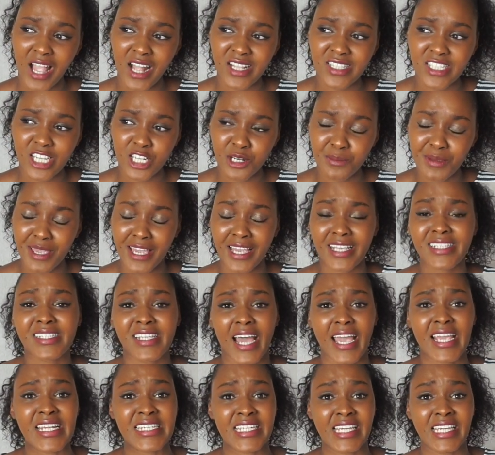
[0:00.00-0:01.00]
It's going to be
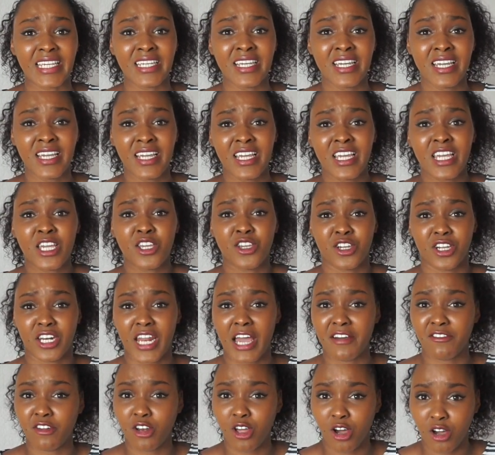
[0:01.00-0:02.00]
exciting. You're
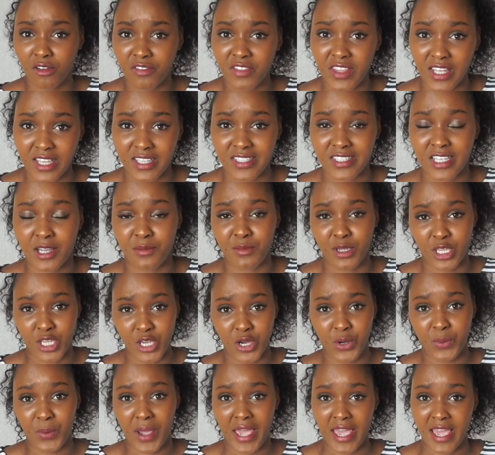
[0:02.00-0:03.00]
going to have a lot of things coming
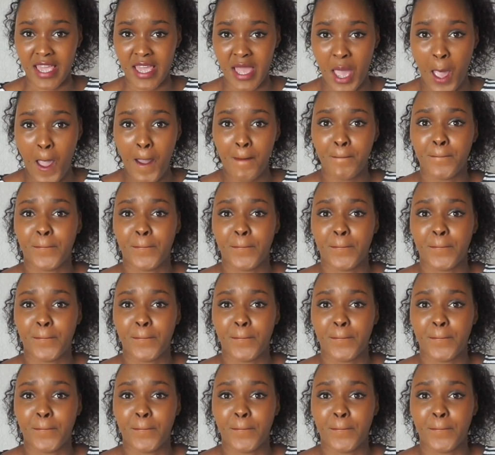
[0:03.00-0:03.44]
your way.